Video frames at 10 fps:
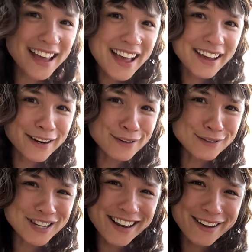I got a new
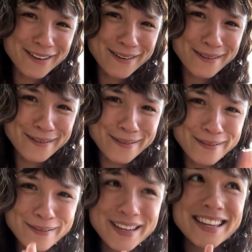
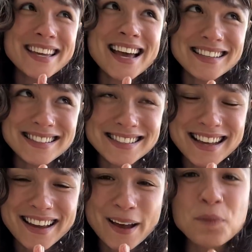cello! Yes,
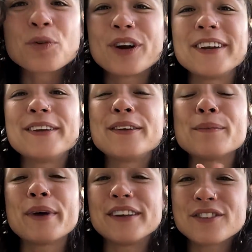I upgraded
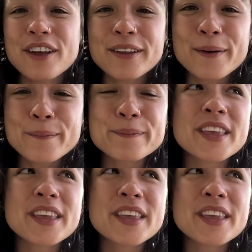my cello.